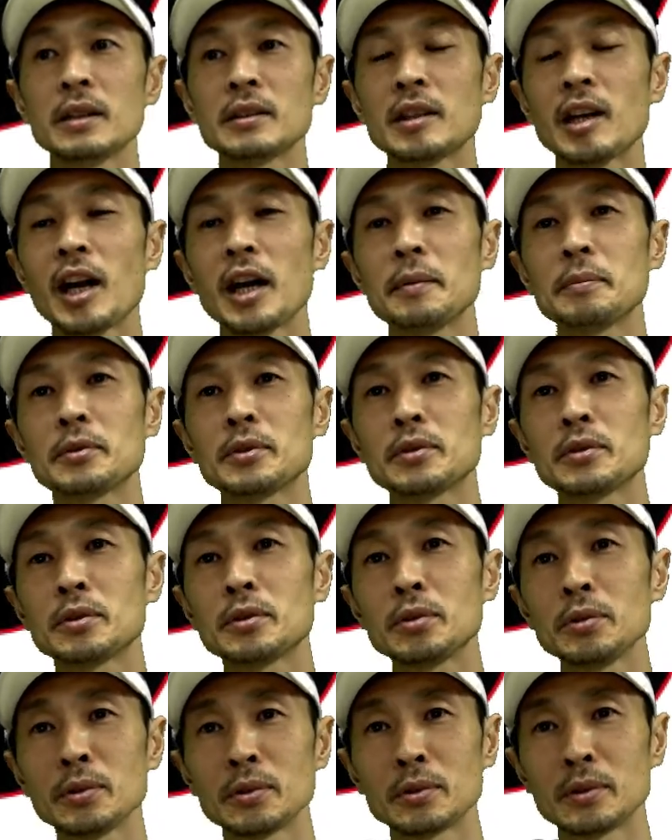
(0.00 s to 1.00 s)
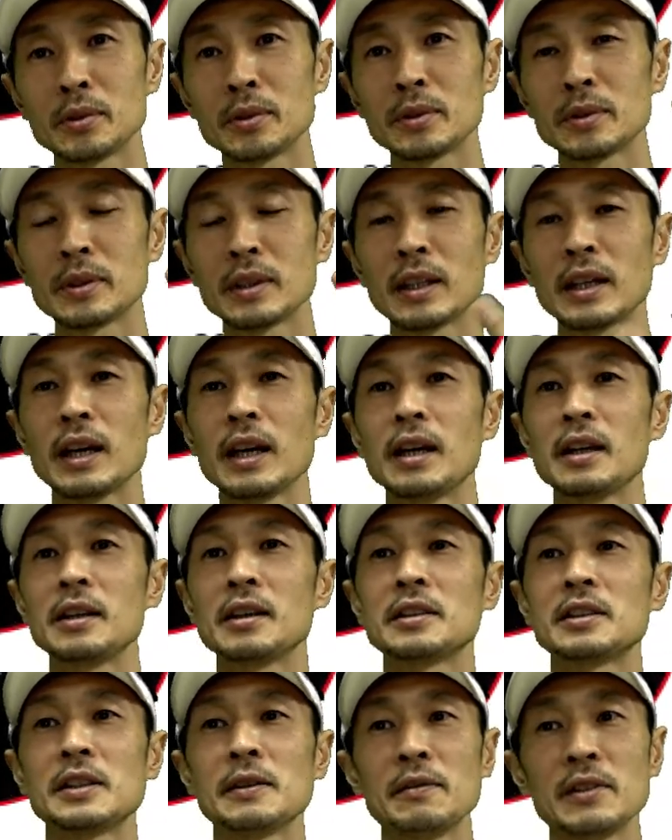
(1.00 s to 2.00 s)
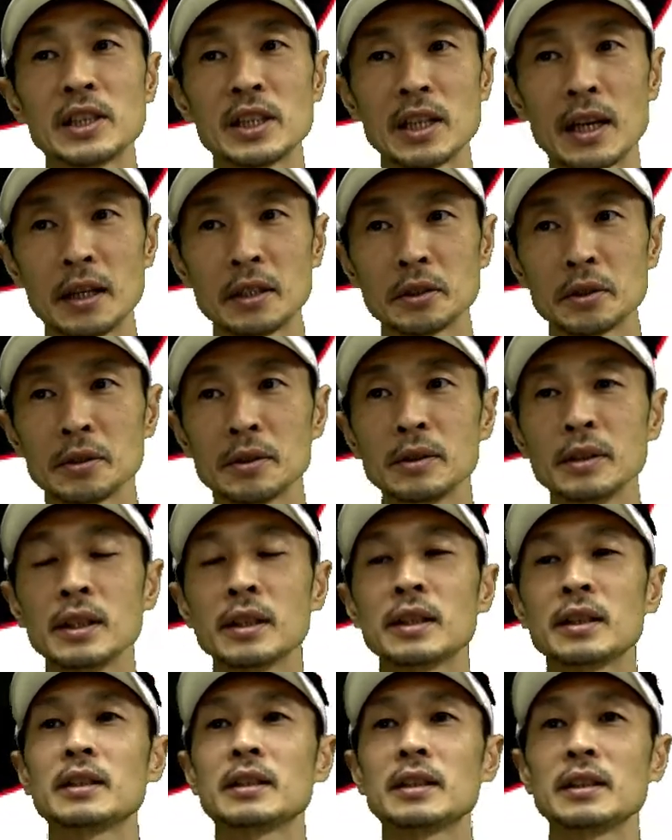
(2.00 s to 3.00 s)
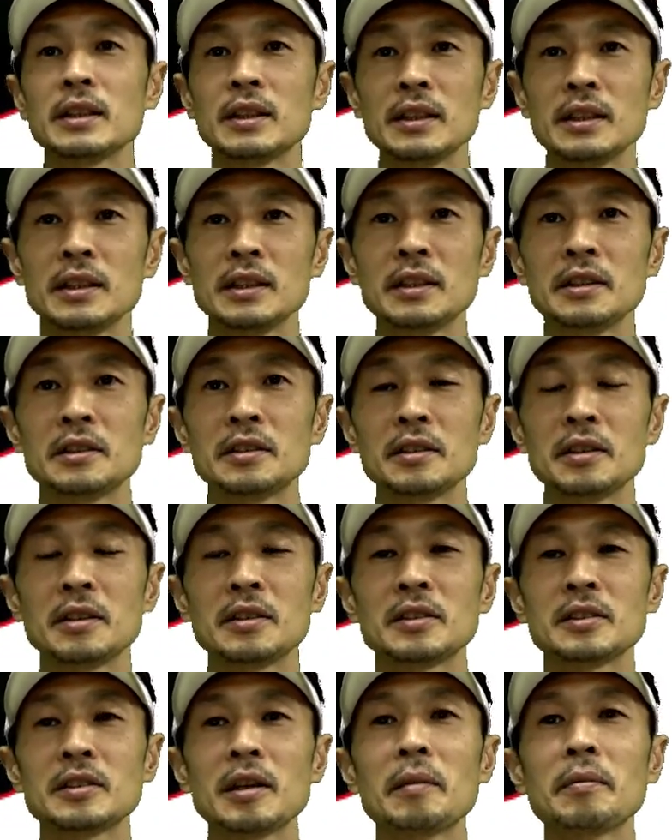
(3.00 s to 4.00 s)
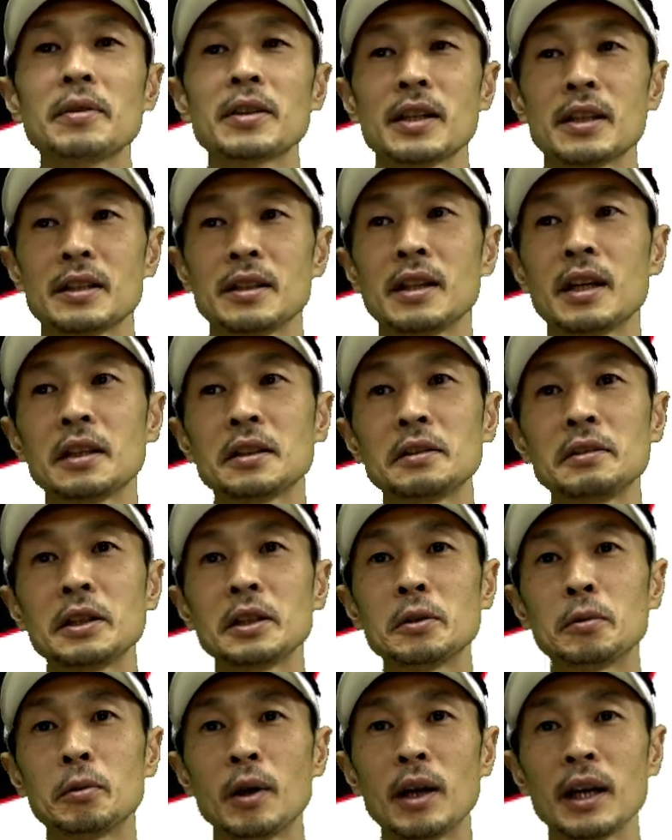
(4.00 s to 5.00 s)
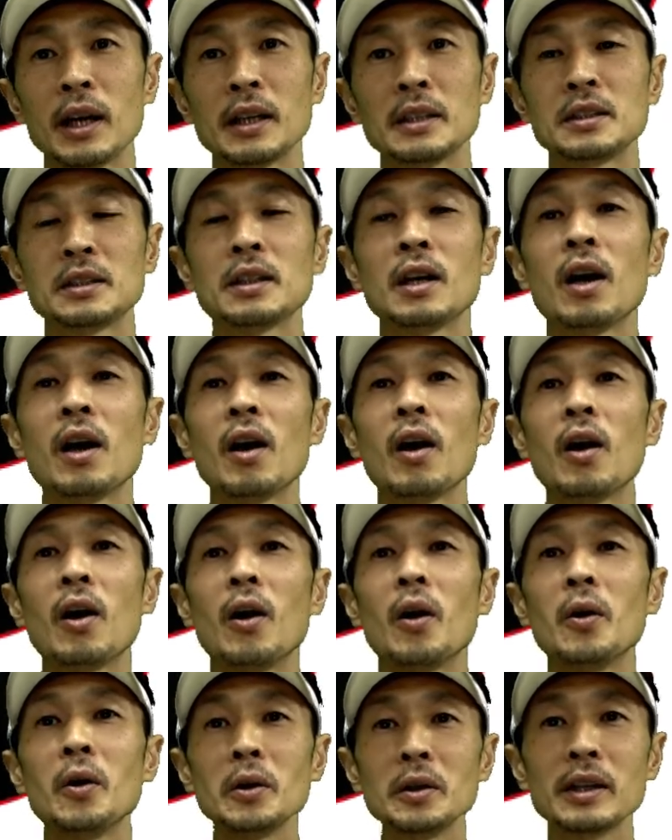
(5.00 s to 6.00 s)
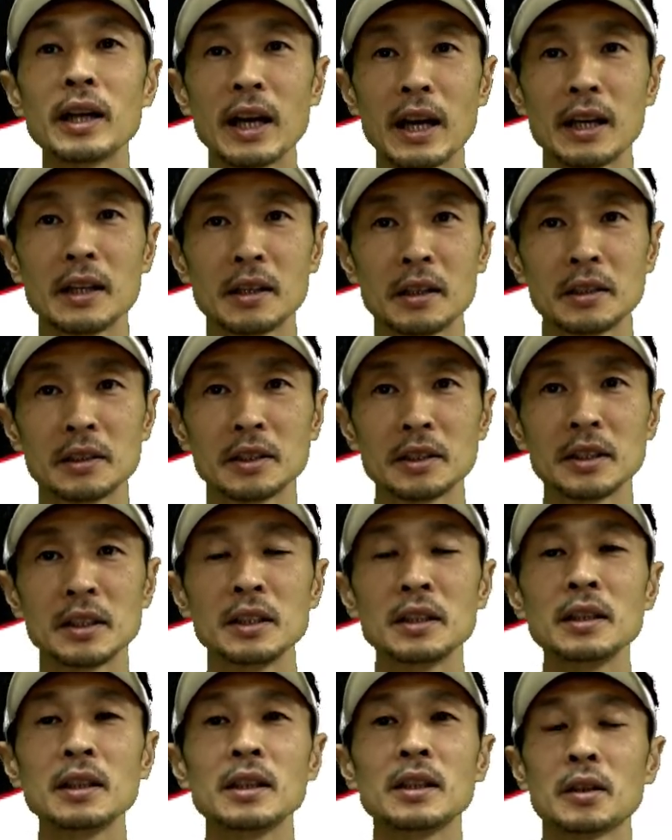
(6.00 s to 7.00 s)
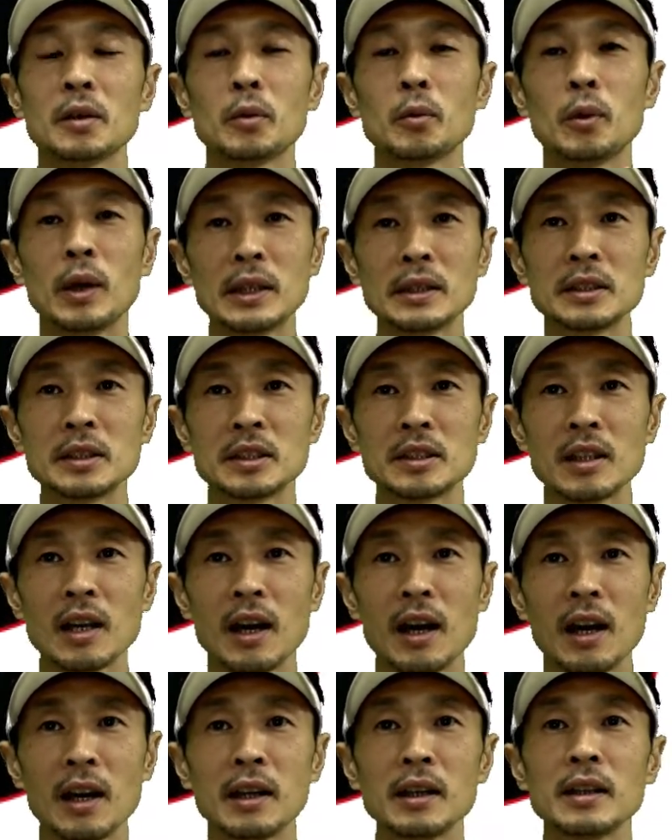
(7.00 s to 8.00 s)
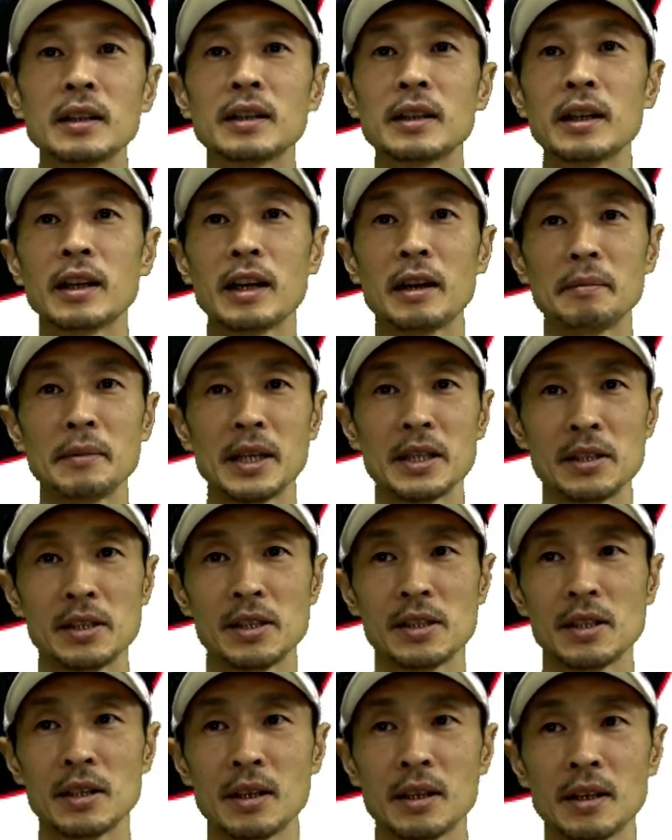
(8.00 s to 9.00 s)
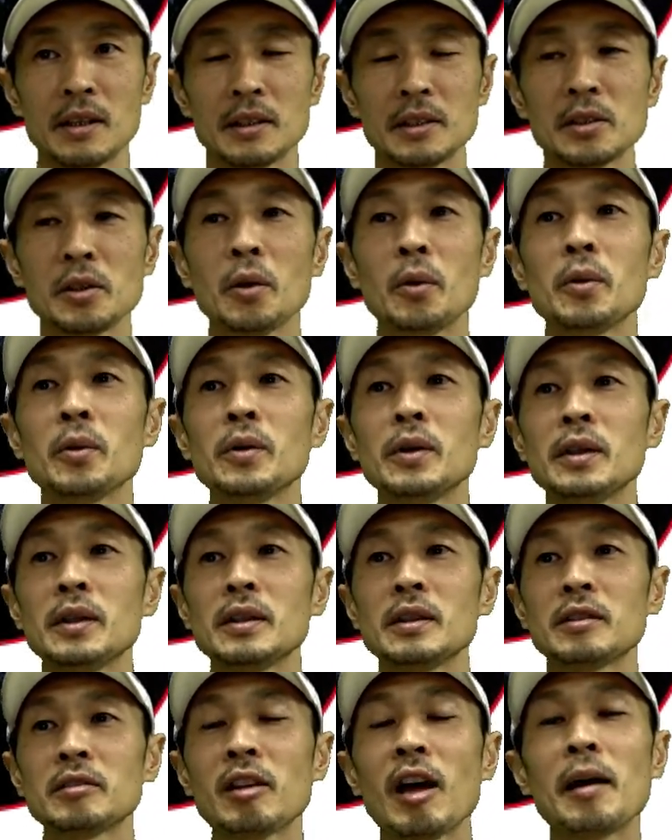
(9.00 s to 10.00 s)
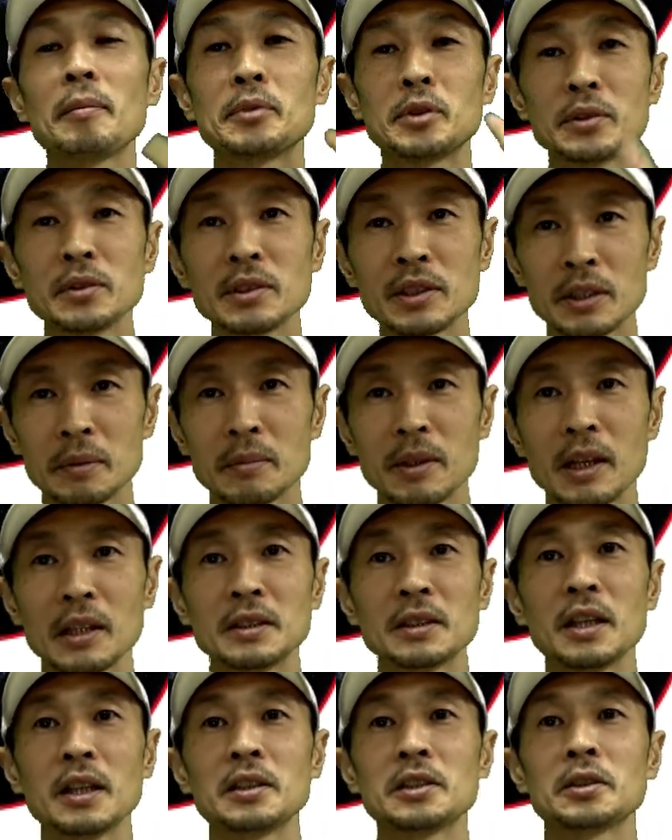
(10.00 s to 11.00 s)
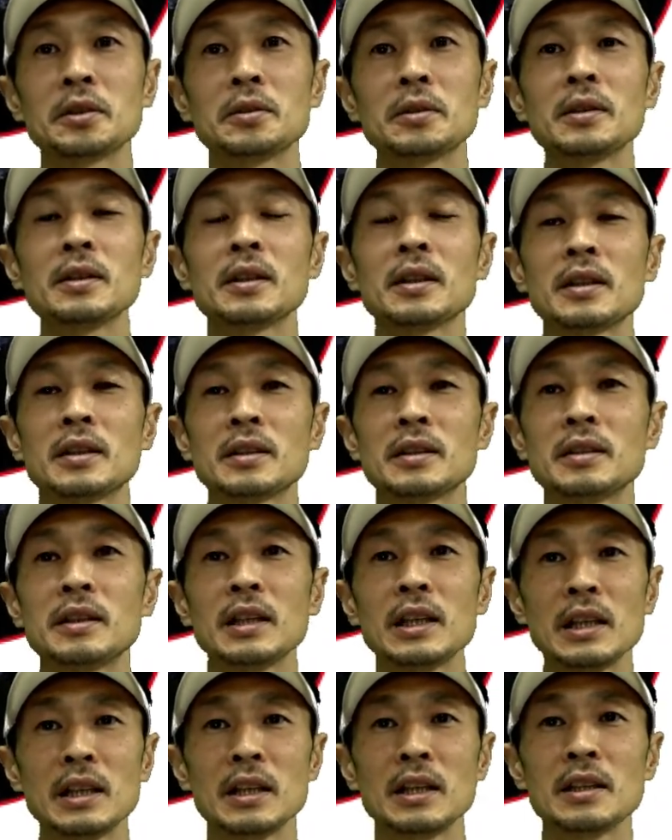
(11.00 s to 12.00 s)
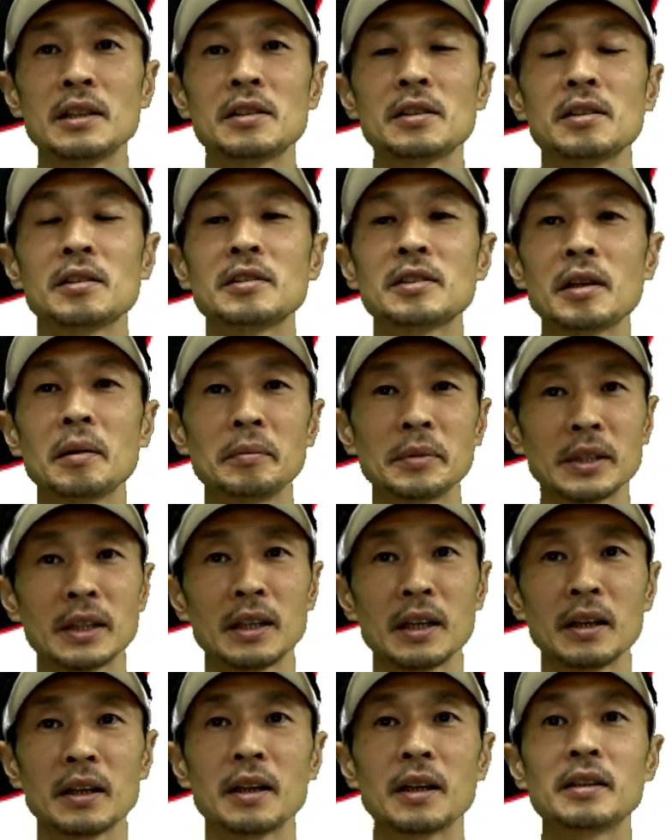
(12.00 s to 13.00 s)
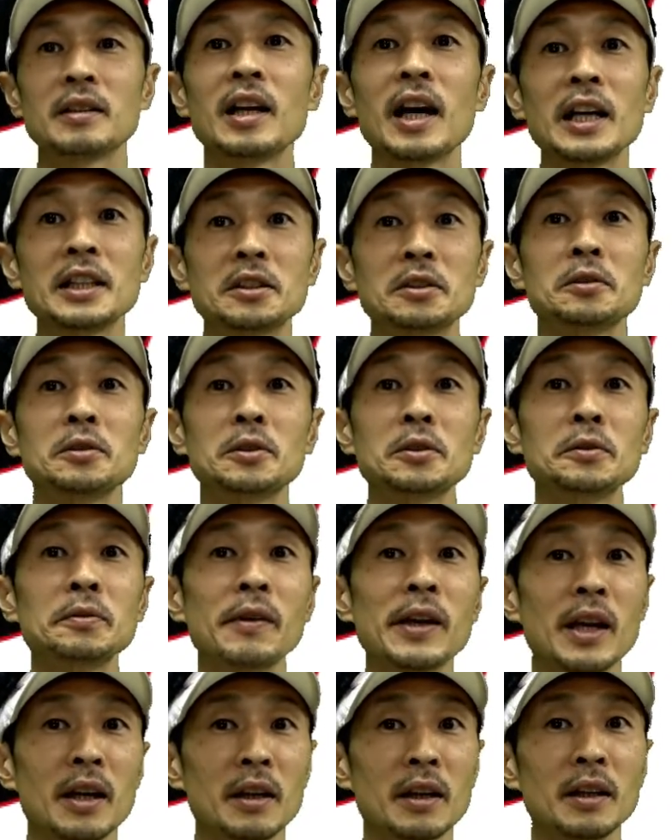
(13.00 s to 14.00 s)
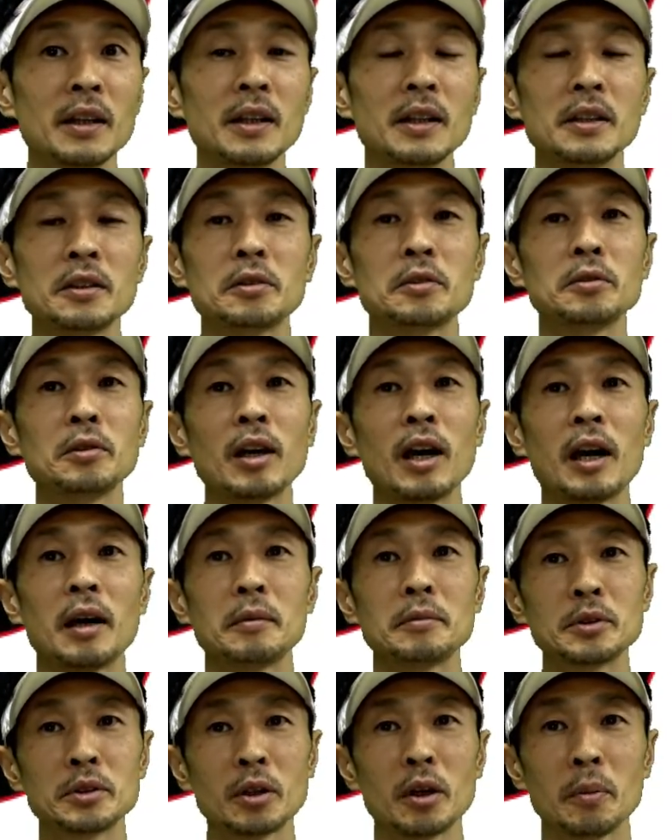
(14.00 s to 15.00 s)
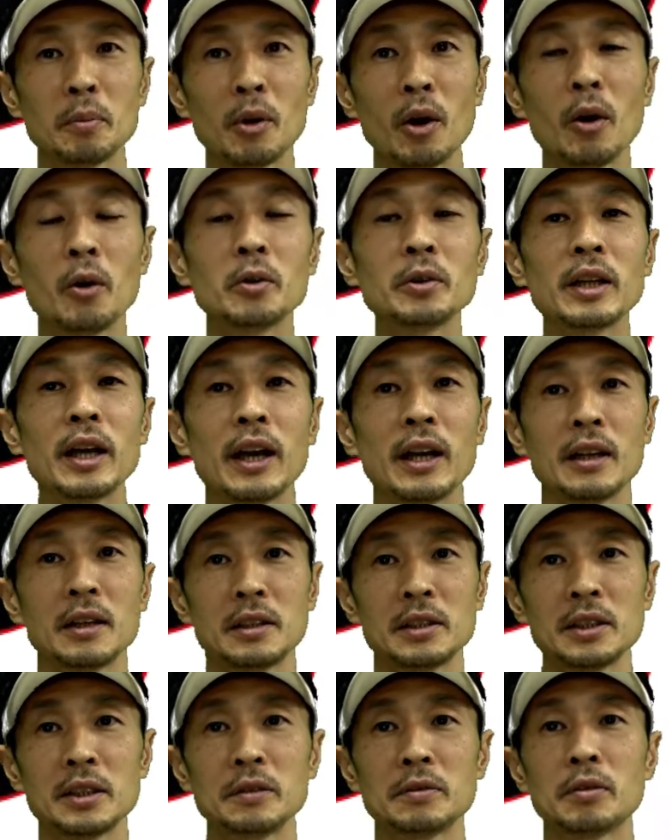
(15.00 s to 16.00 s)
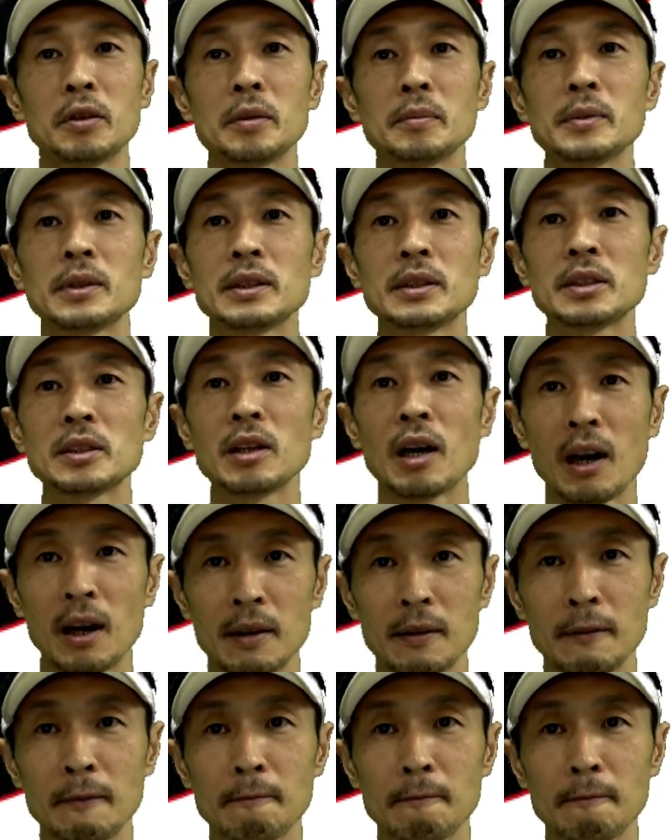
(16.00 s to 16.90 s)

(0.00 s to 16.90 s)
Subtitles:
Type 2 alien civilization is something that requires all the energy one star emits. So type 2 civilization needs something like a Dyson sphere to absorb all the energy from the star.